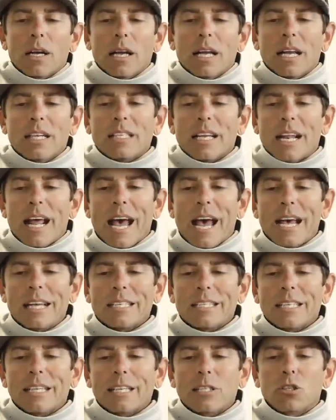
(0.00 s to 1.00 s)
is it
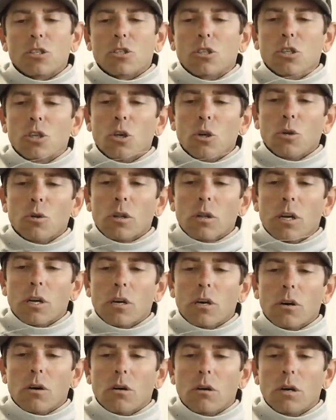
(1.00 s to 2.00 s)
has these two
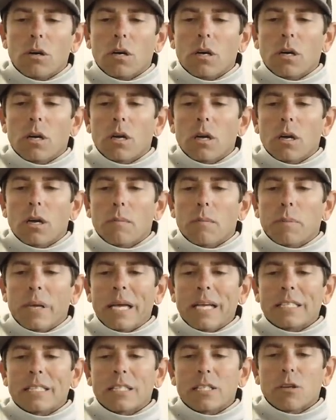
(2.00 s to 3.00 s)
little
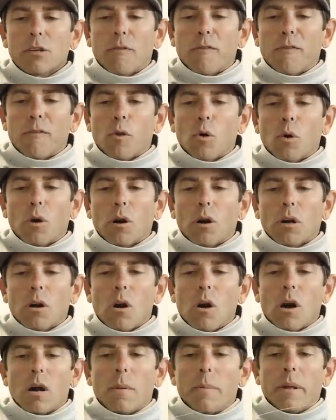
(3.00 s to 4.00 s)
pieces of
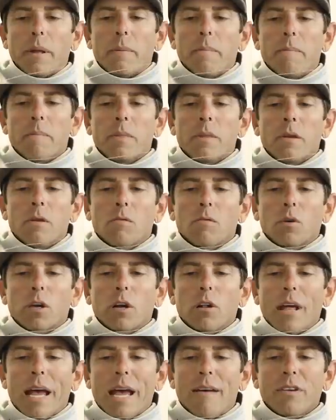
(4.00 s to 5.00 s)
fluorocarbon,
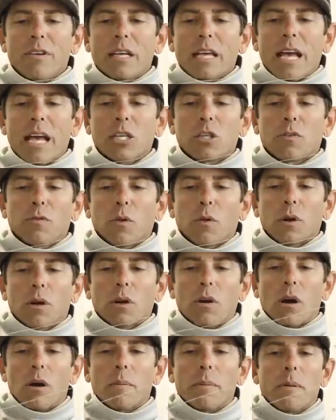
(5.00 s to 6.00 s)
real heavy gauge
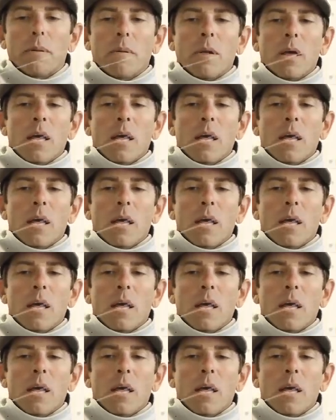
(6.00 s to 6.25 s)
fluorocarbon.